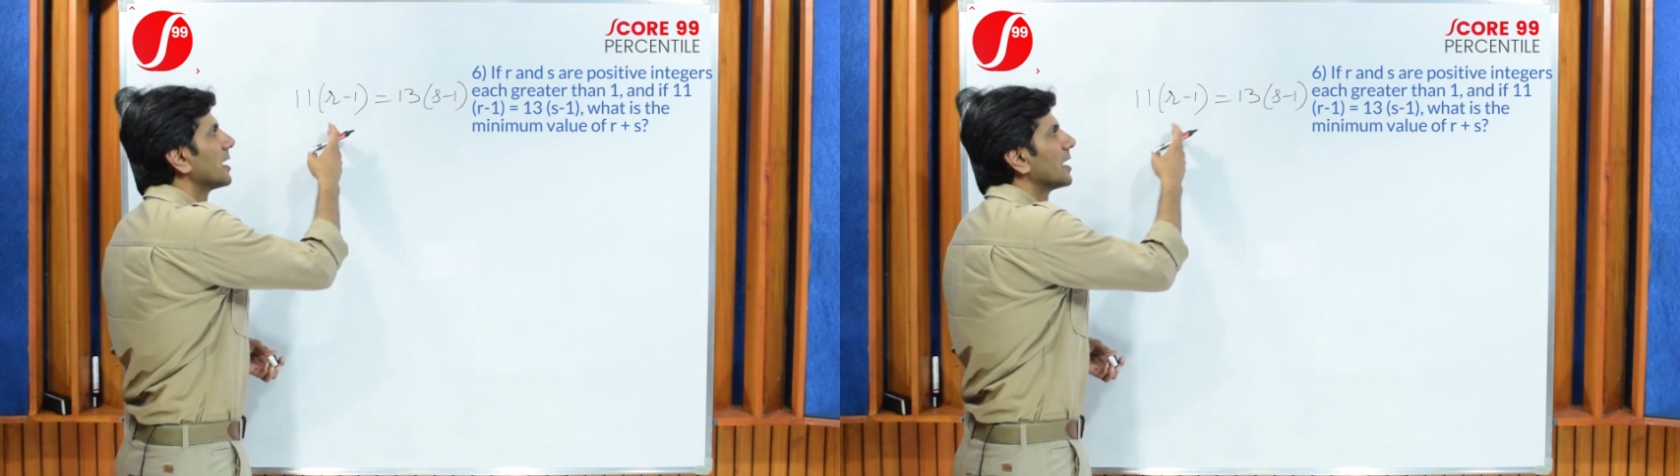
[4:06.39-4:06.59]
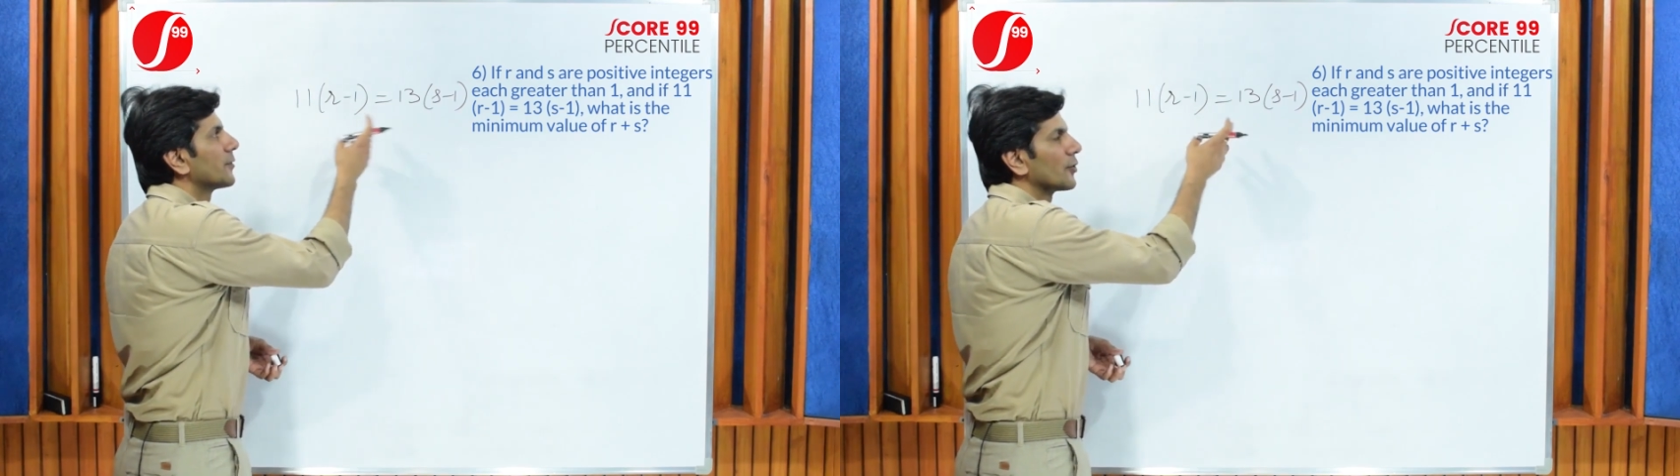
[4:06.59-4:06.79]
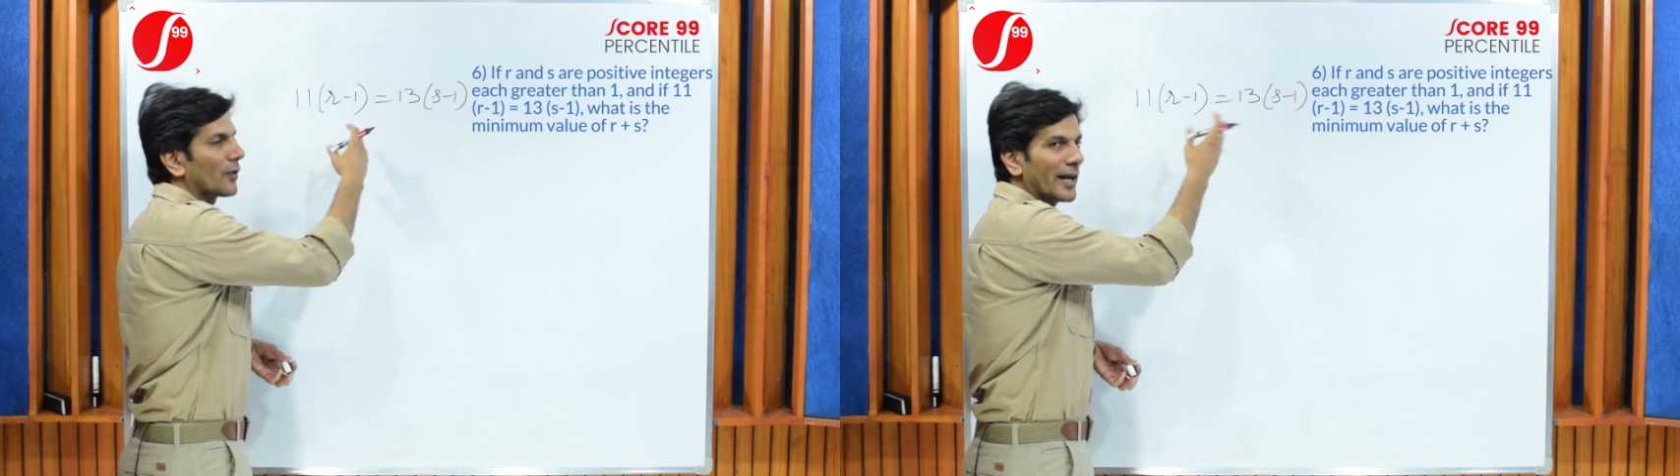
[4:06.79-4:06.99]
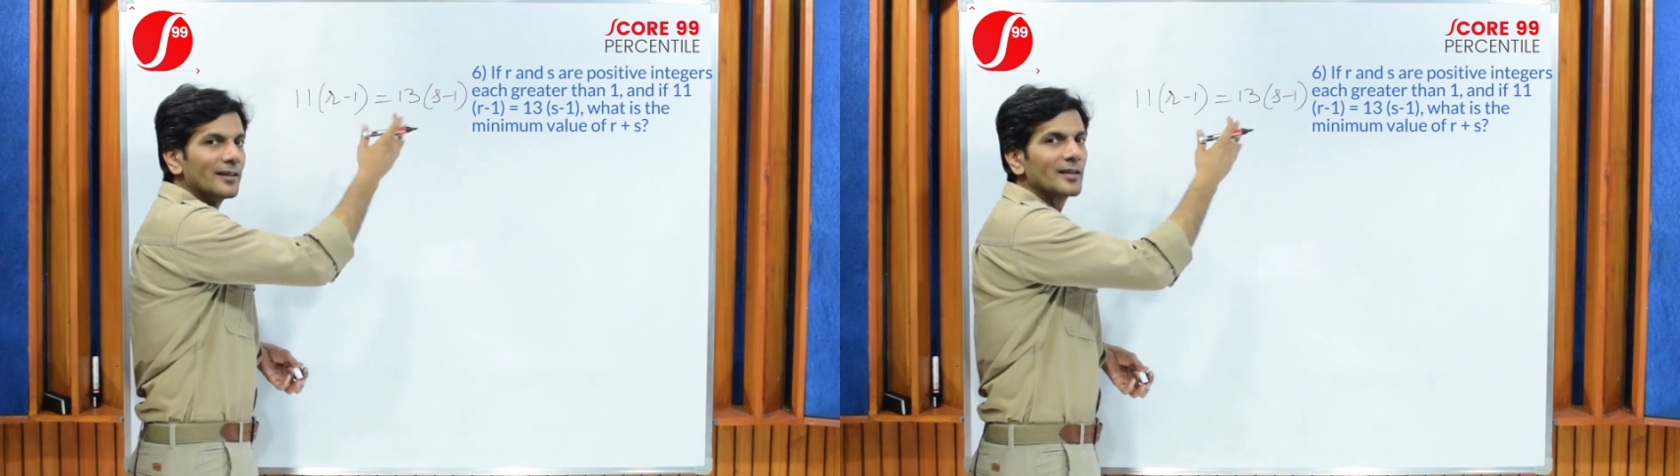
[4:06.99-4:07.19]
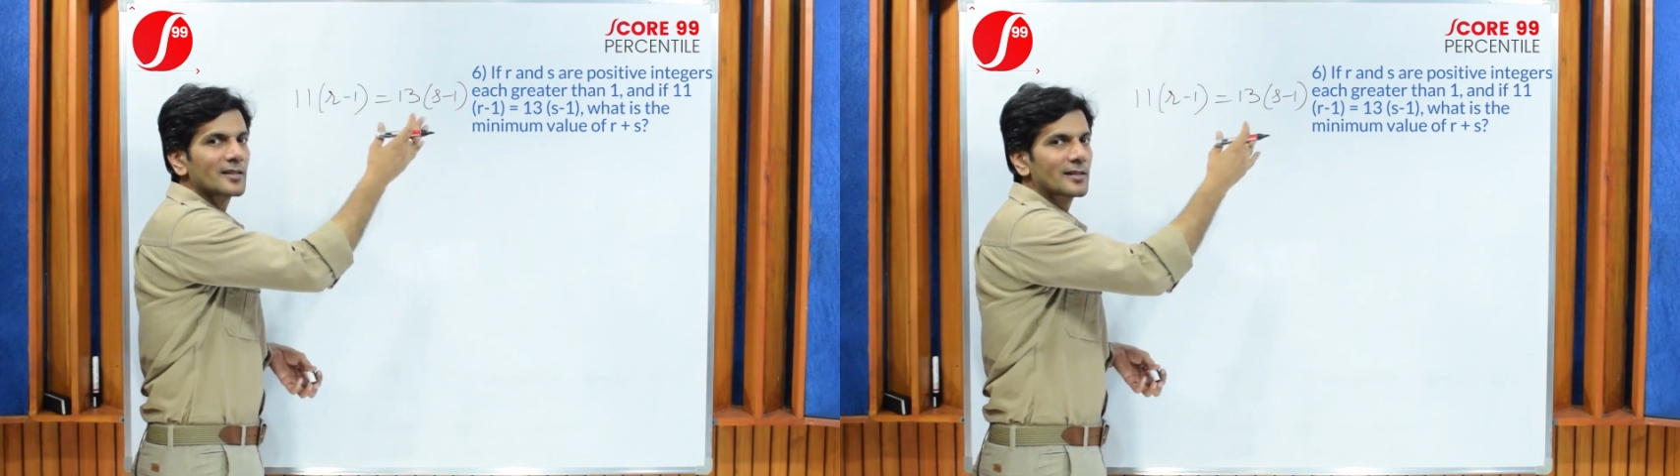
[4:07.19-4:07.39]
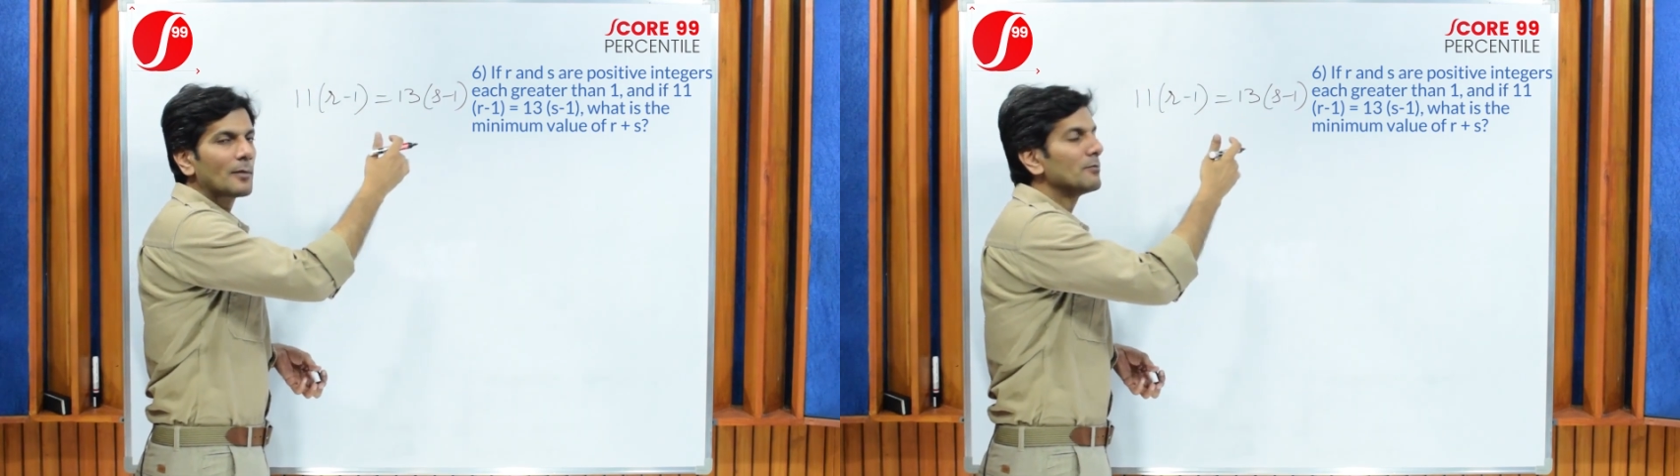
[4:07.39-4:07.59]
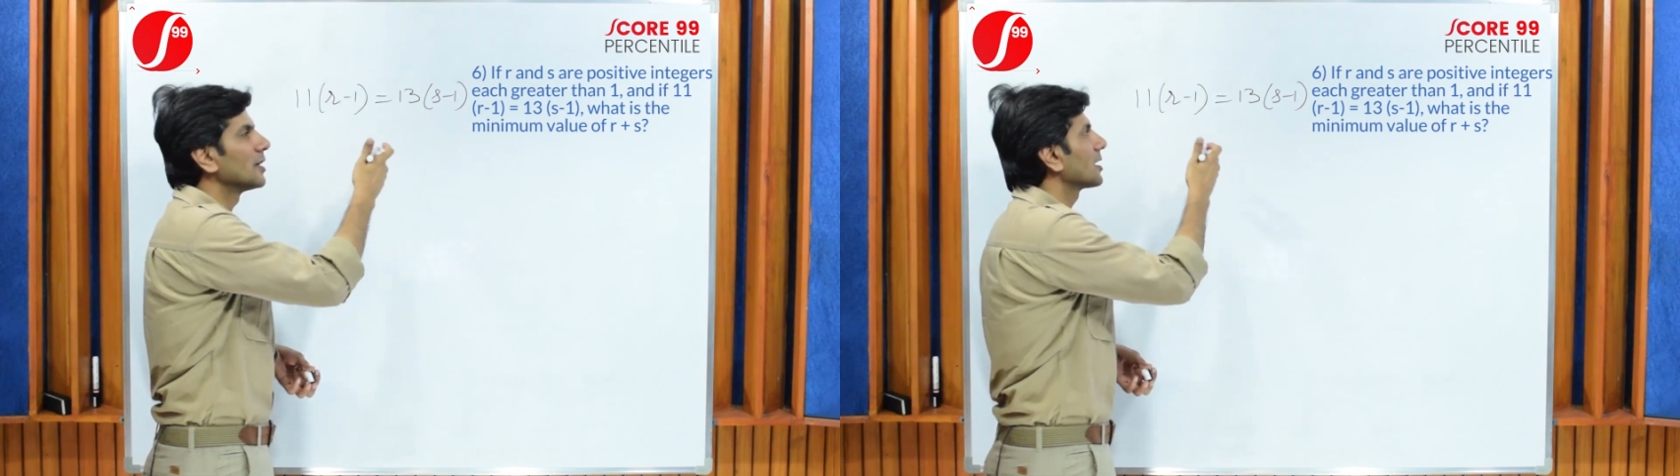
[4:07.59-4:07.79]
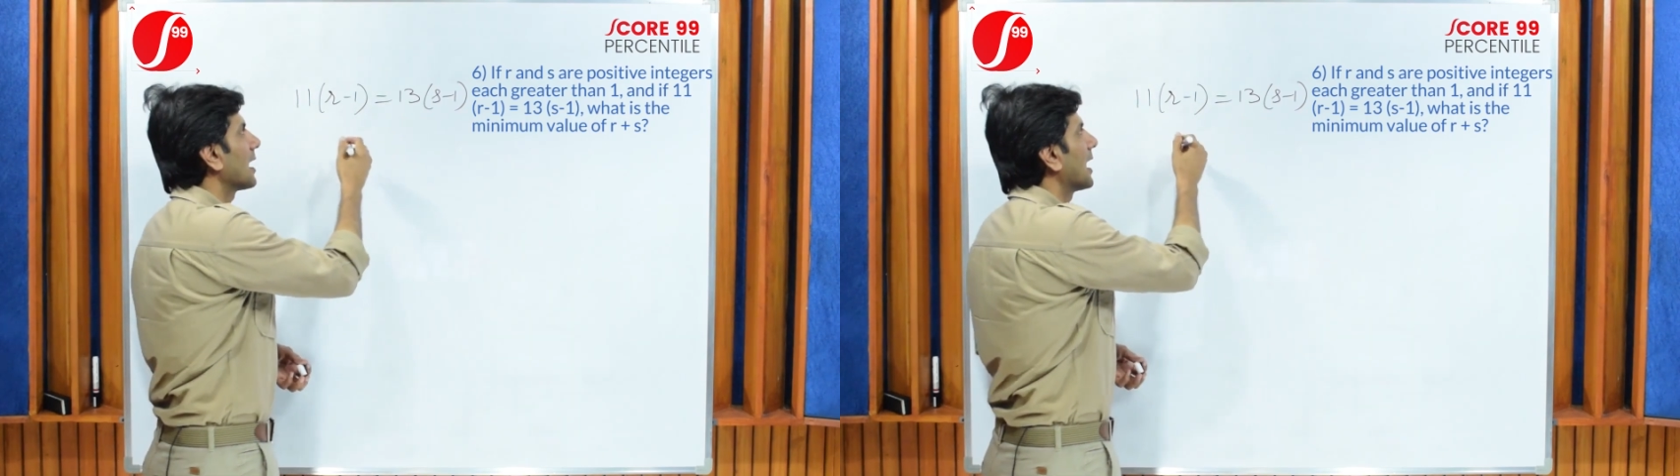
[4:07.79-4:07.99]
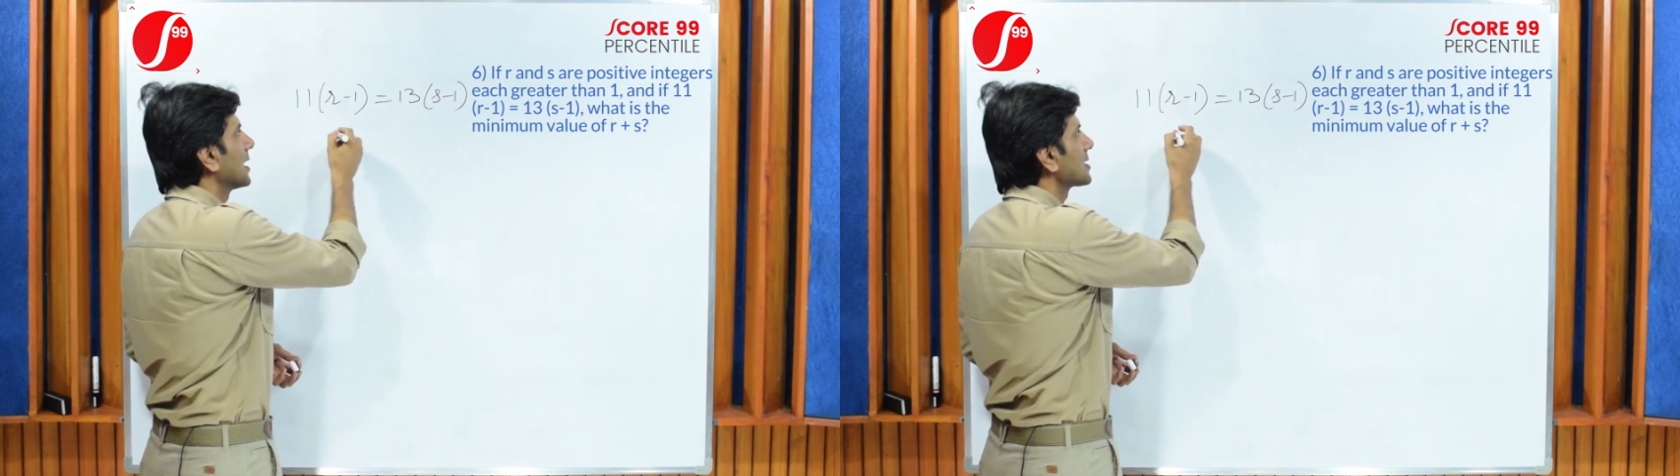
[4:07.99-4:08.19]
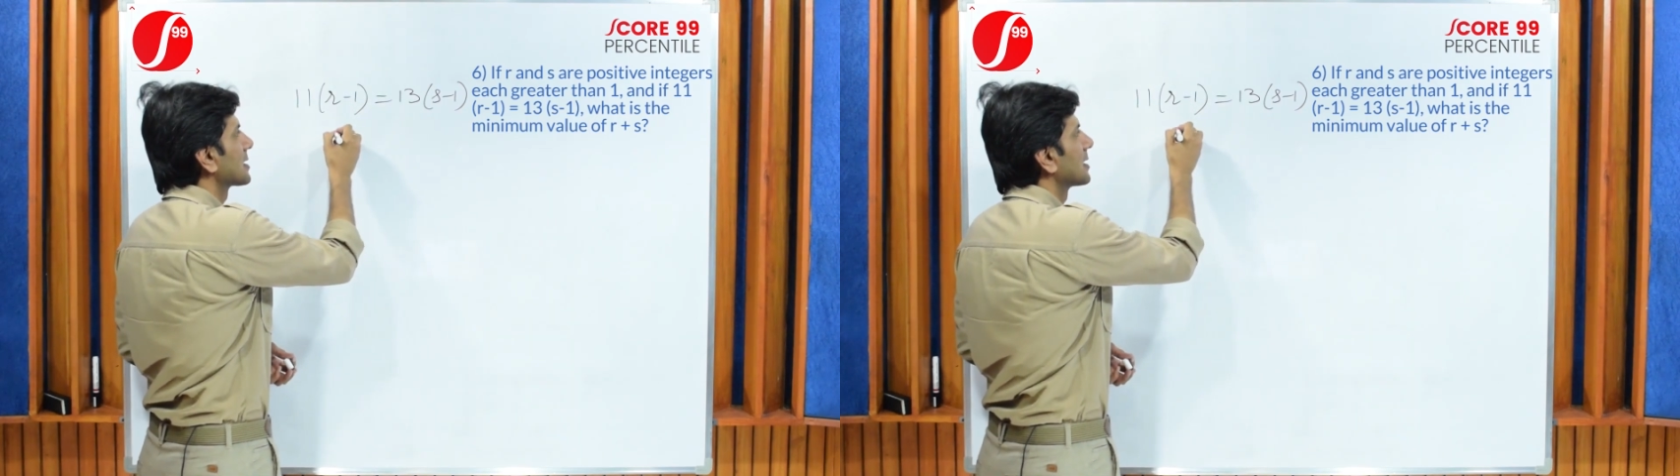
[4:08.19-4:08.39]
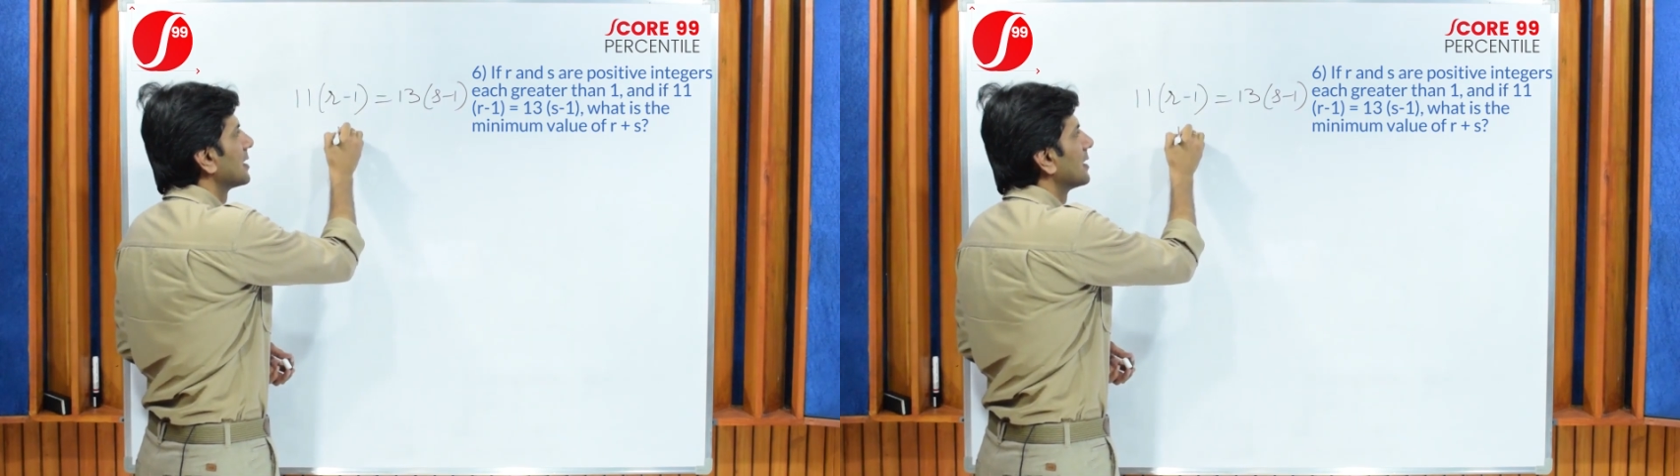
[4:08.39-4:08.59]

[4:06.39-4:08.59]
if you write this number as